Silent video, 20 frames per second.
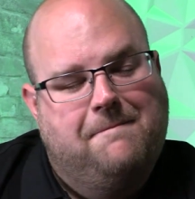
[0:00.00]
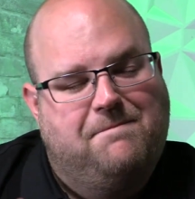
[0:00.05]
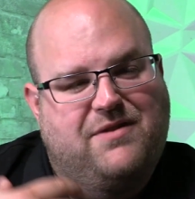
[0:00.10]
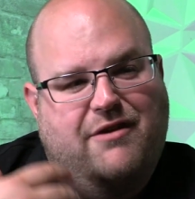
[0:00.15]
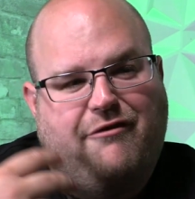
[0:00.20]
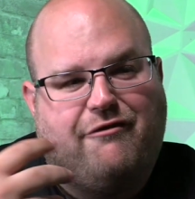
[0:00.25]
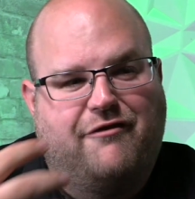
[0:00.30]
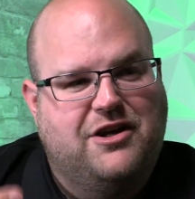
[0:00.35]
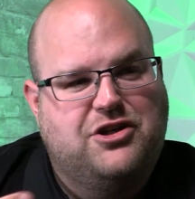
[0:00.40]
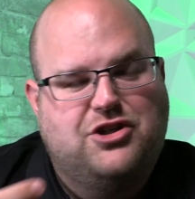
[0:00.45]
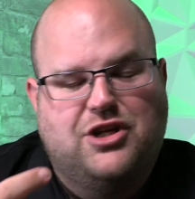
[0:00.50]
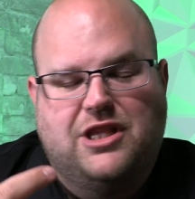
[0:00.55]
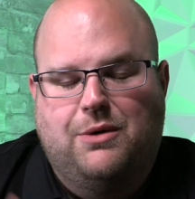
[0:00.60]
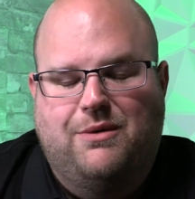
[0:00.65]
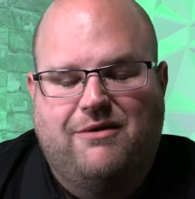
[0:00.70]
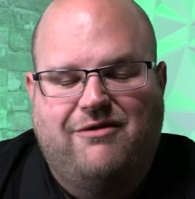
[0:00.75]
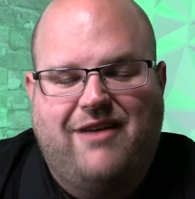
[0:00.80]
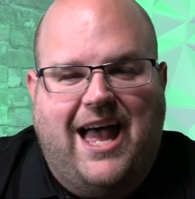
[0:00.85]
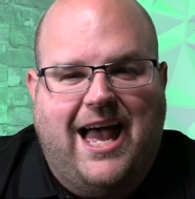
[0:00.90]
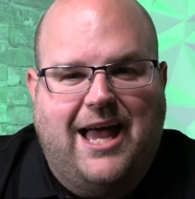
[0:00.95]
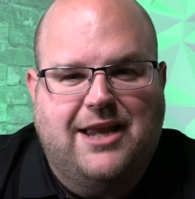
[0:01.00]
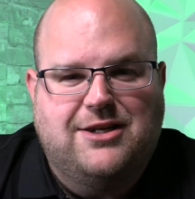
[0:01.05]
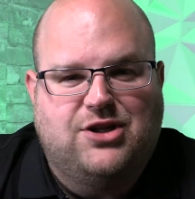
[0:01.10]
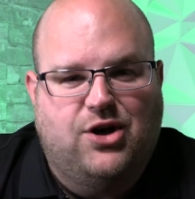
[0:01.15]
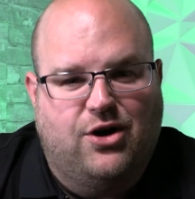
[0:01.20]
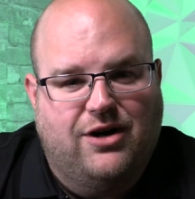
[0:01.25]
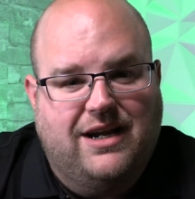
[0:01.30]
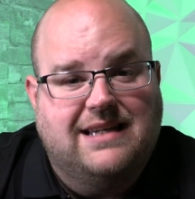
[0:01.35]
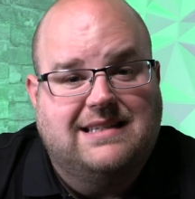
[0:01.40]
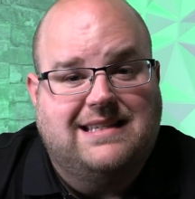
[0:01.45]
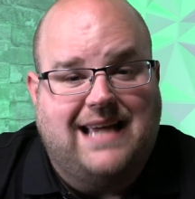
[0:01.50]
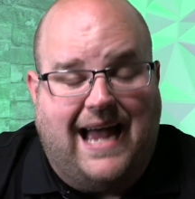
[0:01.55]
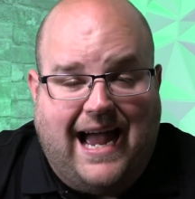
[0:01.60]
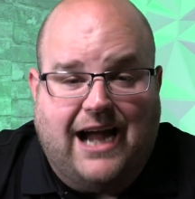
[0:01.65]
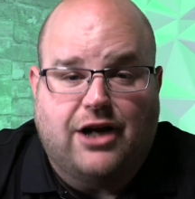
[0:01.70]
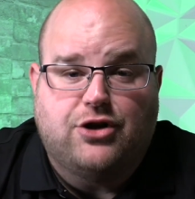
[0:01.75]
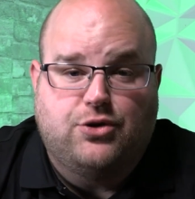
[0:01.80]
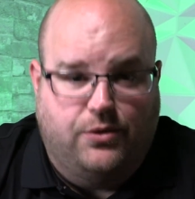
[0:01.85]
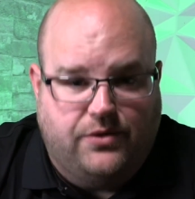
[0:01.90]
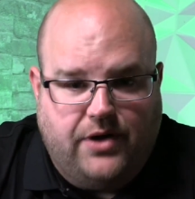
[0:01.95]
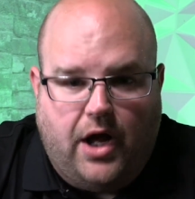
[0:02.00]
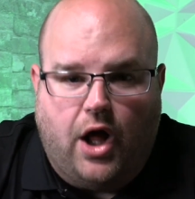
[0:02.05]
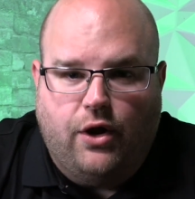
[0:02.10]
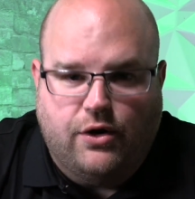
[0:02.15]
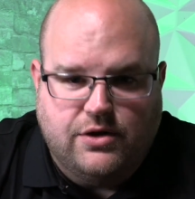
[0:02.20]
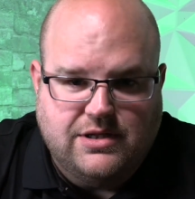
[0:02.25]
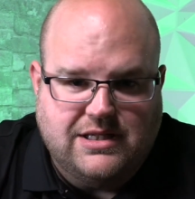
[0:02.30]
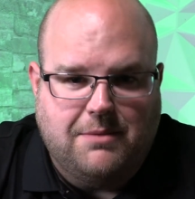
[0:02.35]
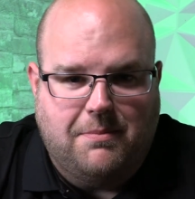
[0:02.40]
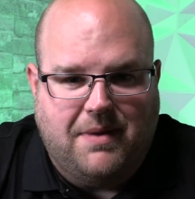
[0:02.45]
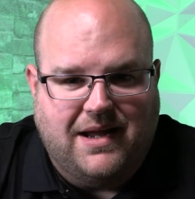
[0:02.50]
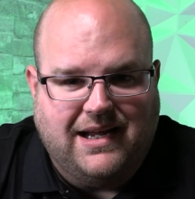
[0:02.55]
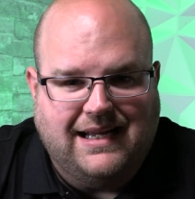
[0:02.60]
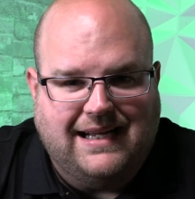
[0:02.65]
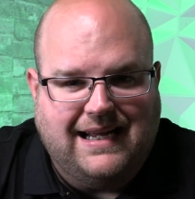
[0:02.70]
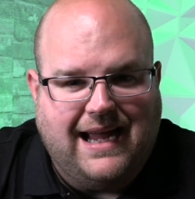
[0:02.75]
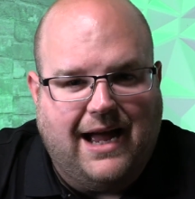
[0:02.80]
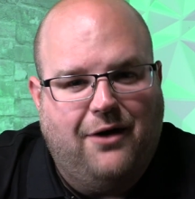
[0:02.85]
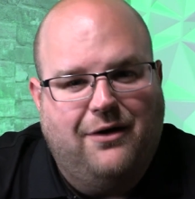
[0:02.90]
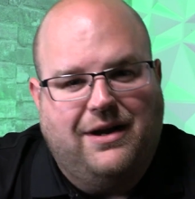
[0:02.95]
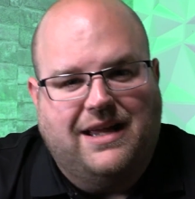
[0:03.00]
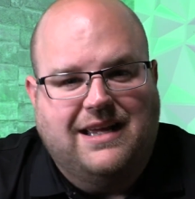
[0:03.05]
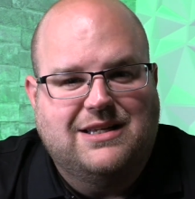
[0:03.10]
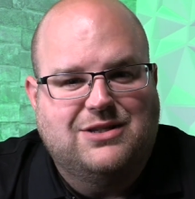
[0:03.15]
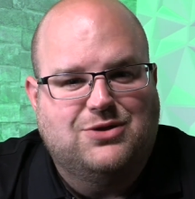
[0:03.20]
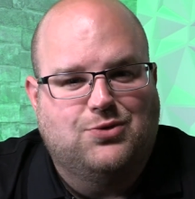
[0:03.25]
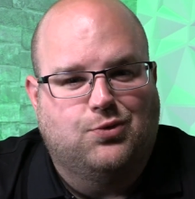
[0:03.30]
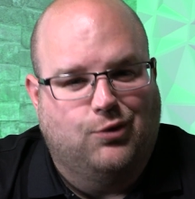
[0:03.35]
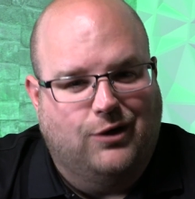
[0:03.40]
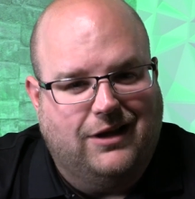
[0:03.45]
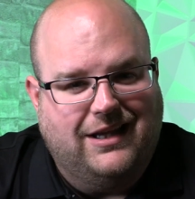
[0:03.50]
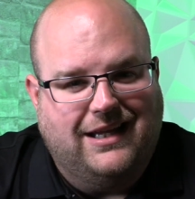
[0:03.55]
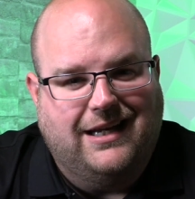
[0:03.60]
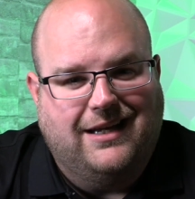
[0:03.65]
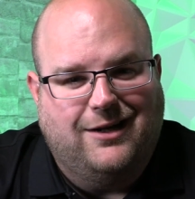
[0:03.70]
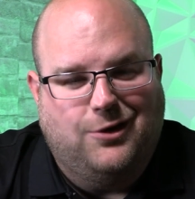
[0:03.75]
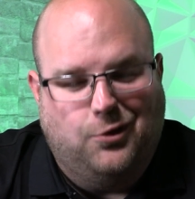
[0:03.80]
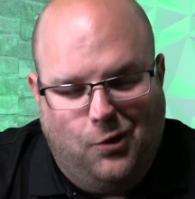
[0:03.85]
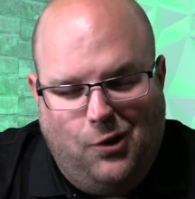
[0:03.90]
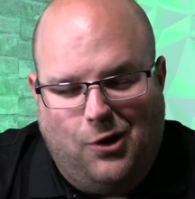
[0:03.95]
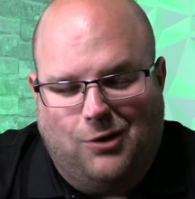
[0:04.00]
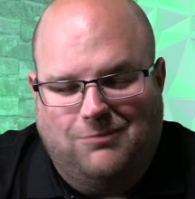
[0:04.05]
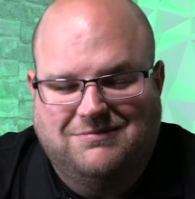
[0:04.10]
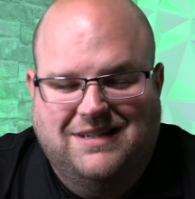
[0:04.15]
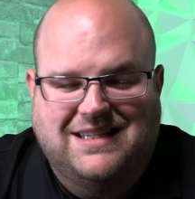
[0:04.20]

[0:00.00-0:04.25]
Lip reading: the vision that we've had turn into actual dollars in the bank account is really cool.